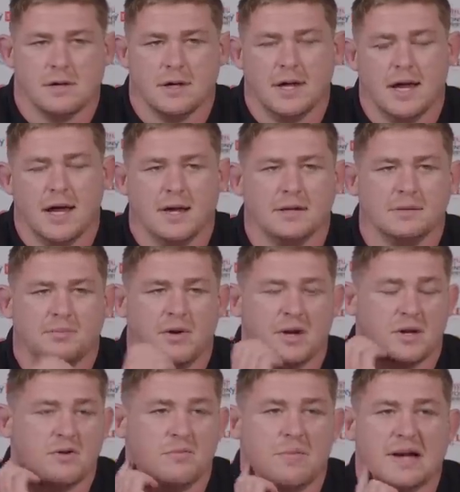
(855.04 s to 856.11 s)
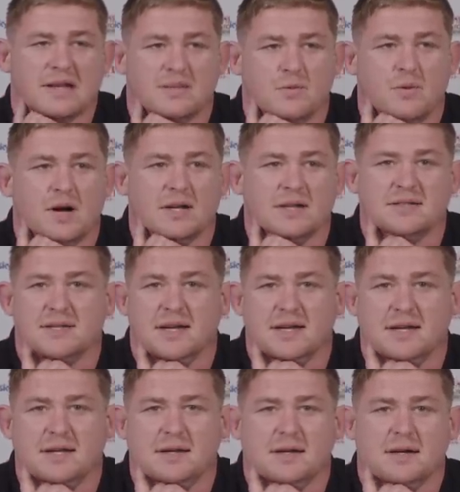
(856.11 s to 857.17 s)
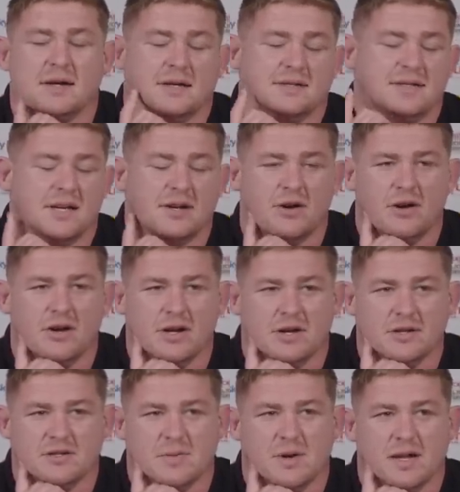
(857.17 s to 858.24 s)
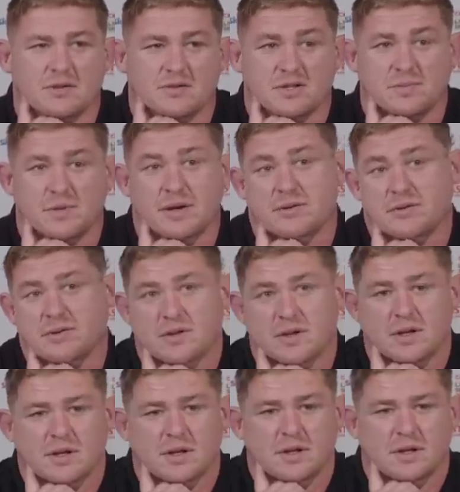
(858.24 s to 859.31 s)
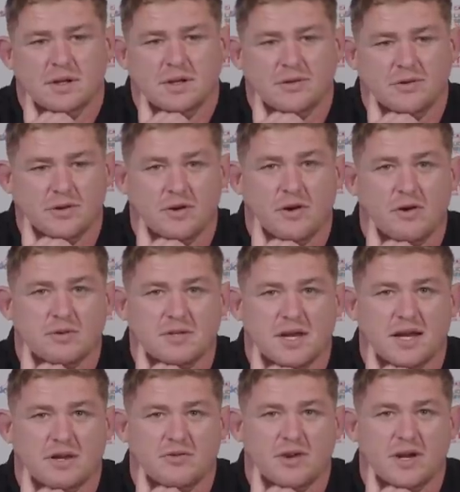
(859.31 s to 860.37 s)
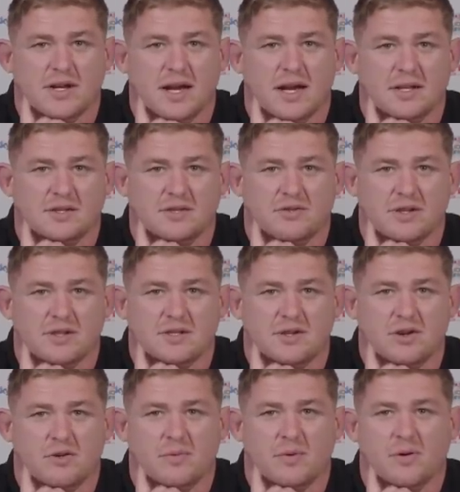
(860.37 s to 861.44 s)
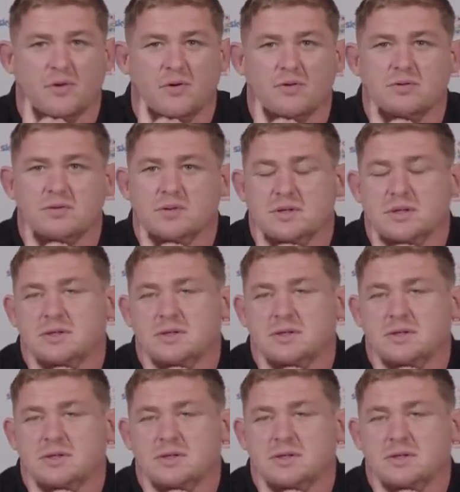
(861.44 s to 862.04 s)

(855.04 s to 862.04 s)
Yeah, I'll probably come back to what you said. I said earlier as well, just about you know you're always at trying to add strings to your bow.